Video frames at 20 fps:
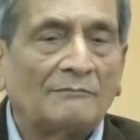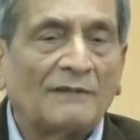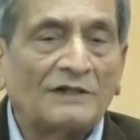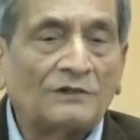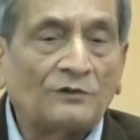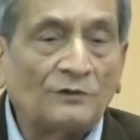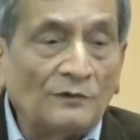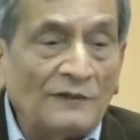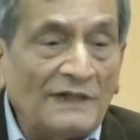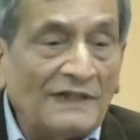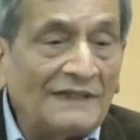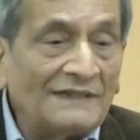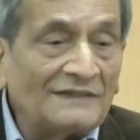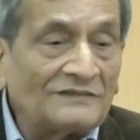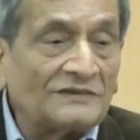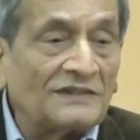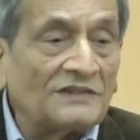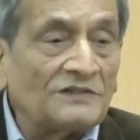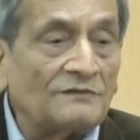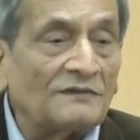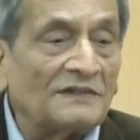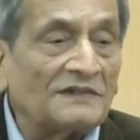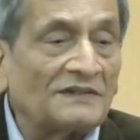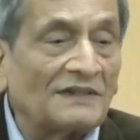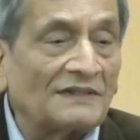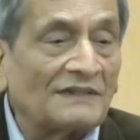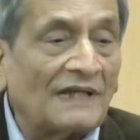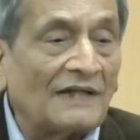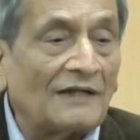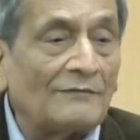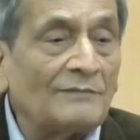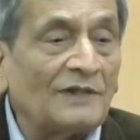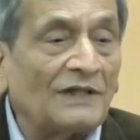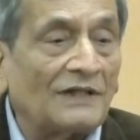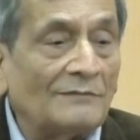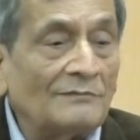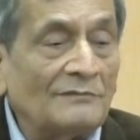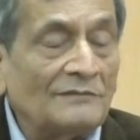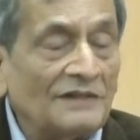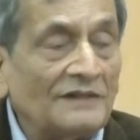But today's situation has
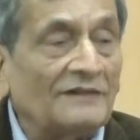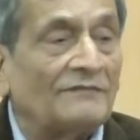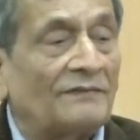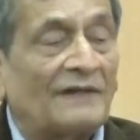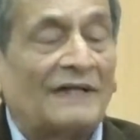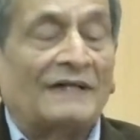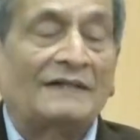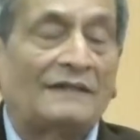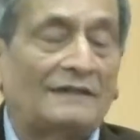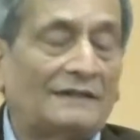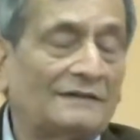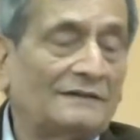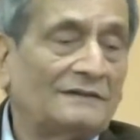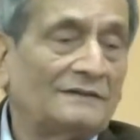become different.